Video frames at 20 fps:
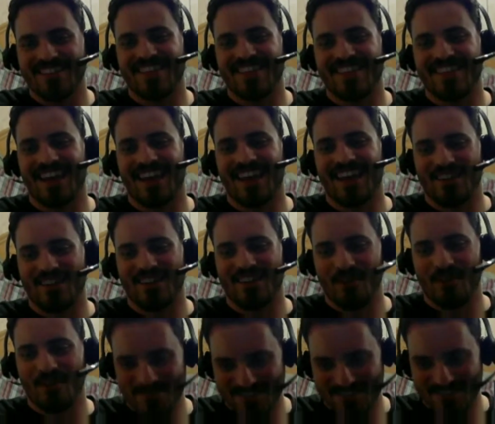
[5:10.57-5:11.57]
that
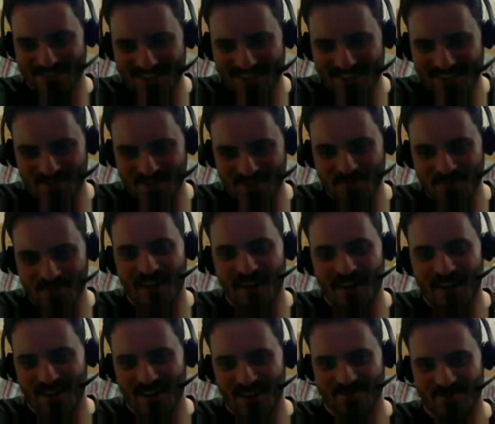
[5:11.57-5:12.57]
goes into
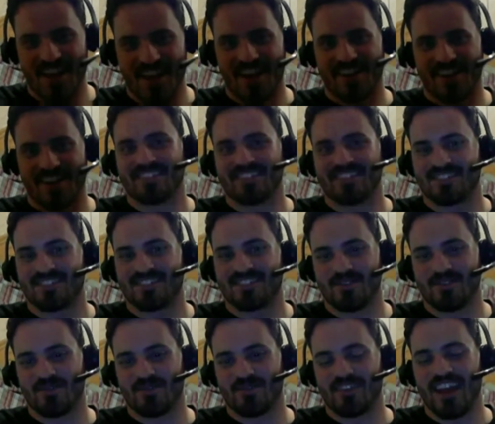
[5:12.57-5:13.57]
biotech.
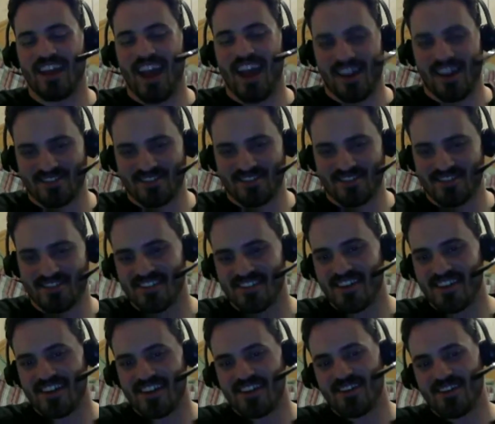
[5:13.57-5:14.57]
So yes,
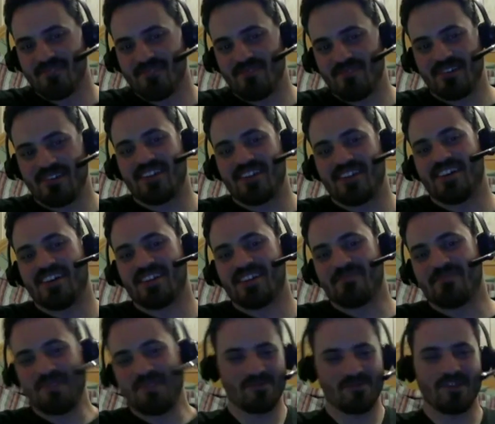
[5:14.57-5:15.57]
but
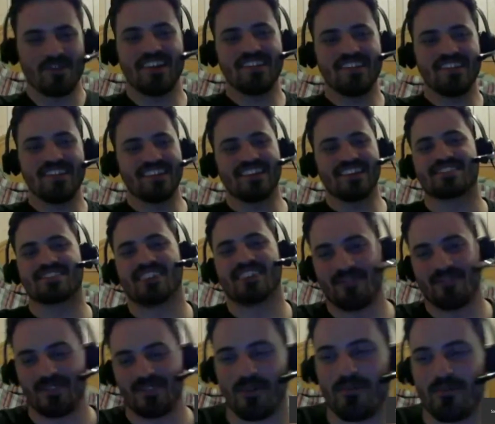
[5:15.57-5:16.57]
let me read this
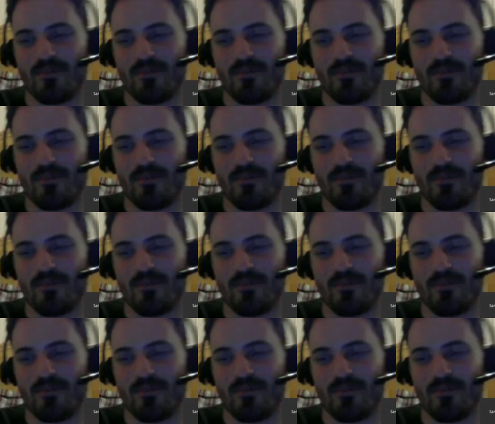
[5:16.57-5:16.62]
off of their